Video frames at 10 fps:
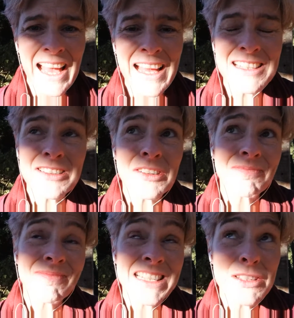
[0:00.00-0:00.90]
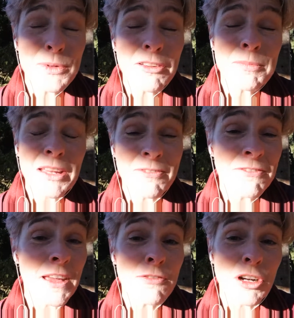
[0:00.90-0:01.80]
ask, this is one of my
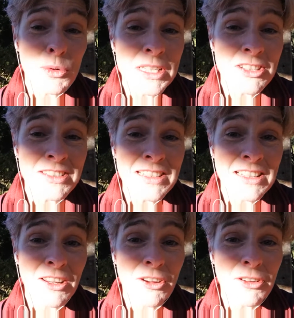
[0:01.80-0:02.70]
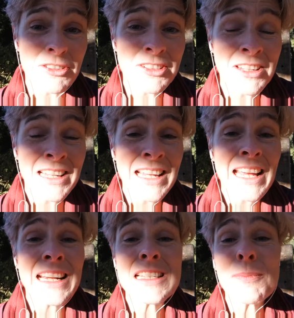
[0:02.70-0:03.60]
favorite questions as a coach,
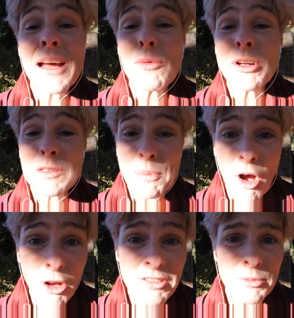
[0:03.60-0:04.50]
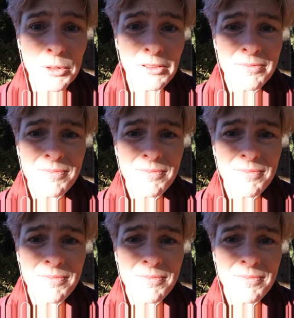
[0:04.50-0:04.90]
and it's about what's possible.